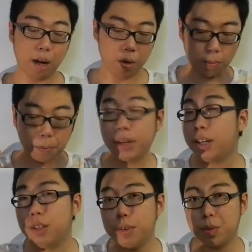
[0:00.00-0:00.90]
Now, what we're
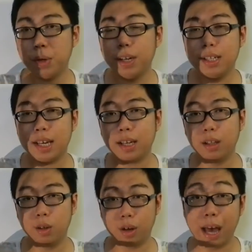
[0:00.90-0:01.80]
going to do is we're going to take
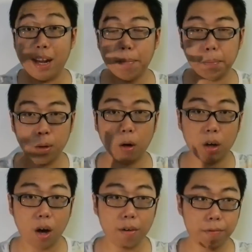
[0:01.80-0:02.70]
a look at a
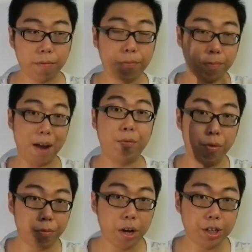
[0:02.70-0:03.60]
block of
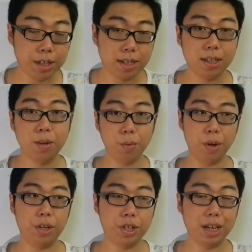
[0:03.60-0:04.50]
5 refreshes,
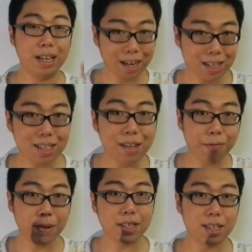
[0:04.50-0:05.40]
which nicely
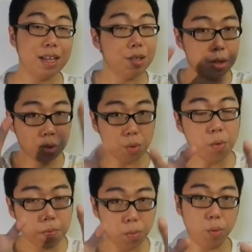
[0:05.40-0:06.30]
fits into
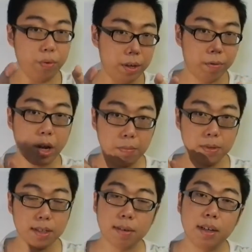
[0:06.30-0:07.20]
2 movie
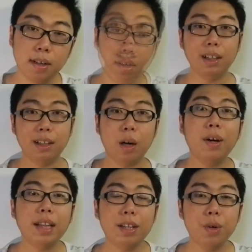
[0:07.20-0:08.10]
frames. Now
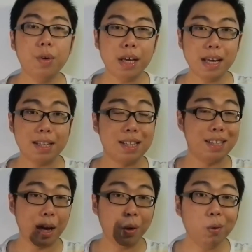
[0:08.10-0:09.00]
what they do
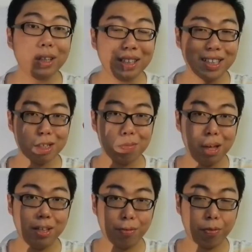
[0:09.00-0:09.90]
is they only
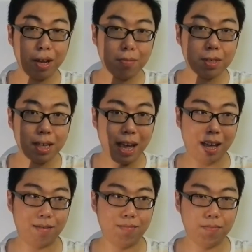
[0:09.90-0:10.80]
display the frames
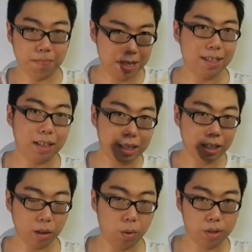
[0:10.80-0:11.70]
at basically
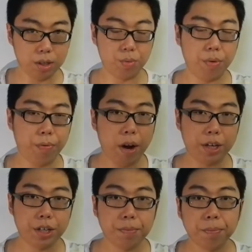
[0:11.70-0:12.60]
the closest
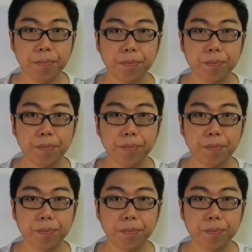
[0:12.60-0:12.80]
refresh.